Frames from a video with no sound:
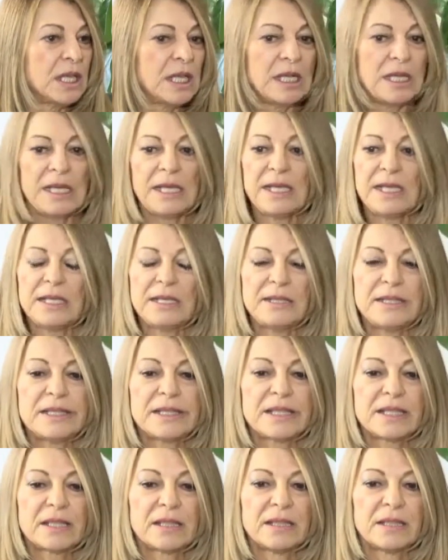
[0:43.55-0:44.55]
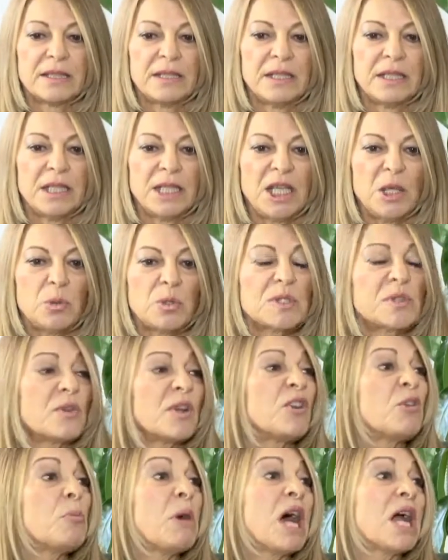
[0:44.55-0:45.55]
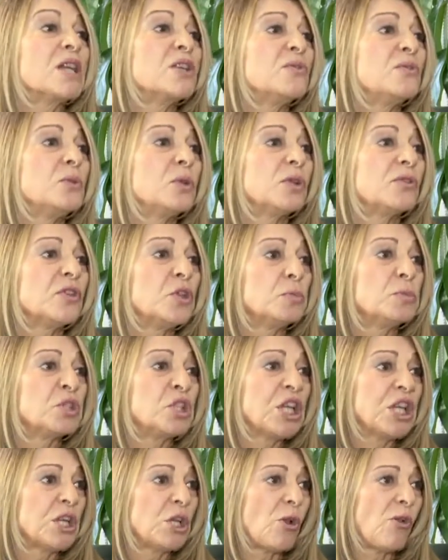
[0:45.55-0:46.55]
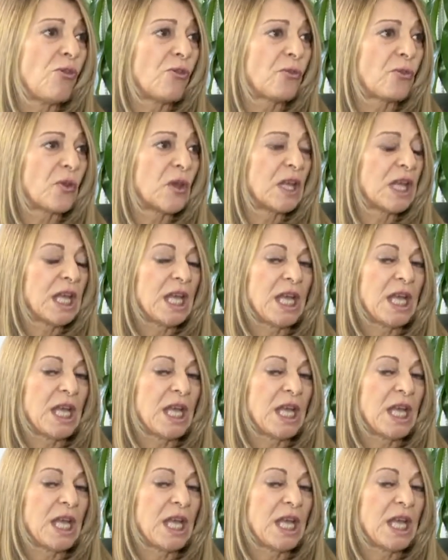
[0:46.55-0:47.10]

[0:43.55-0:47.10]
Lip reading: and he was very mindful of human health.